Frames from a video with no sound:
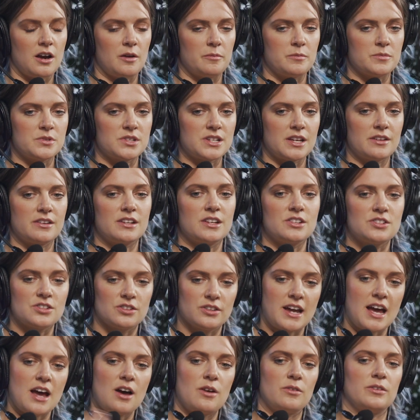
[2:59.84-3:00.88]
shouting each other
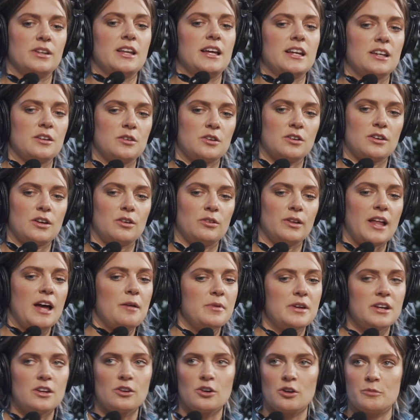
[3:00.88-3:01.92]
out, like
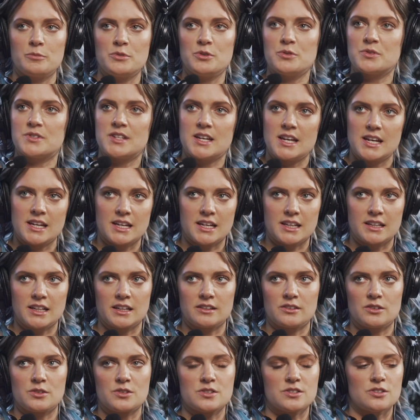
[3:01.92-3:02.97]
collaborating on music, and
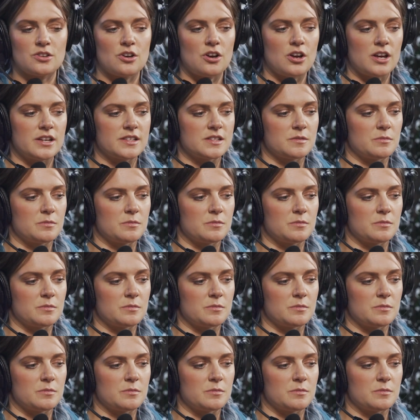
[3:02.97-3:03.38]
like there's not as